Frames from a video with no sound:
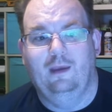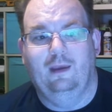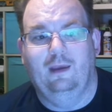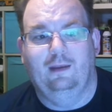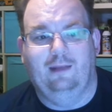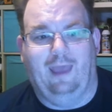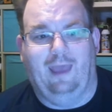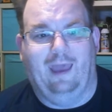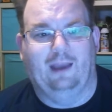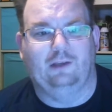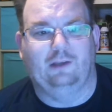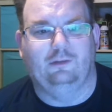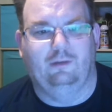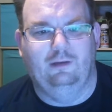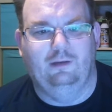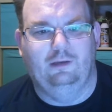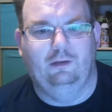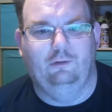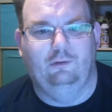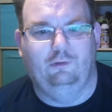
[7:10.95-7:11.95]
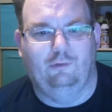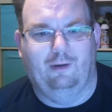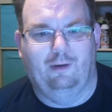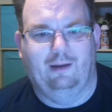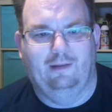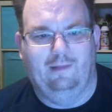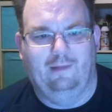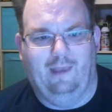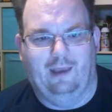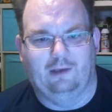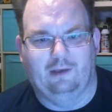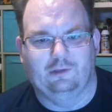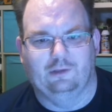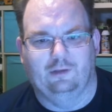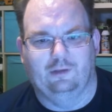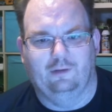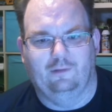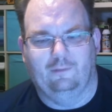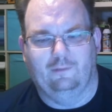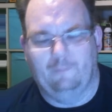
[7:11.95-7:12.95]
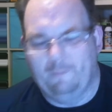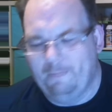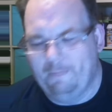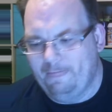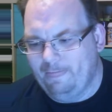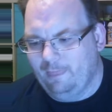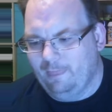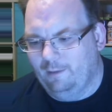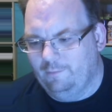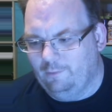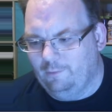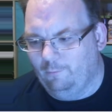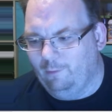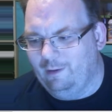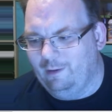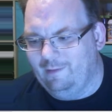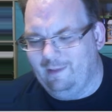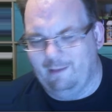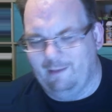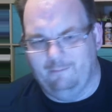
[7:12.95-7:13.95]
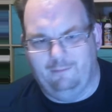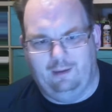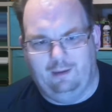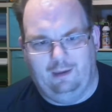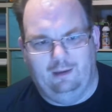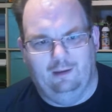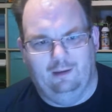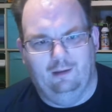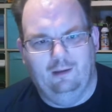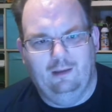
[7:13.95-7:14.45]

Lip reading: to actually do transactions. So what does that mean?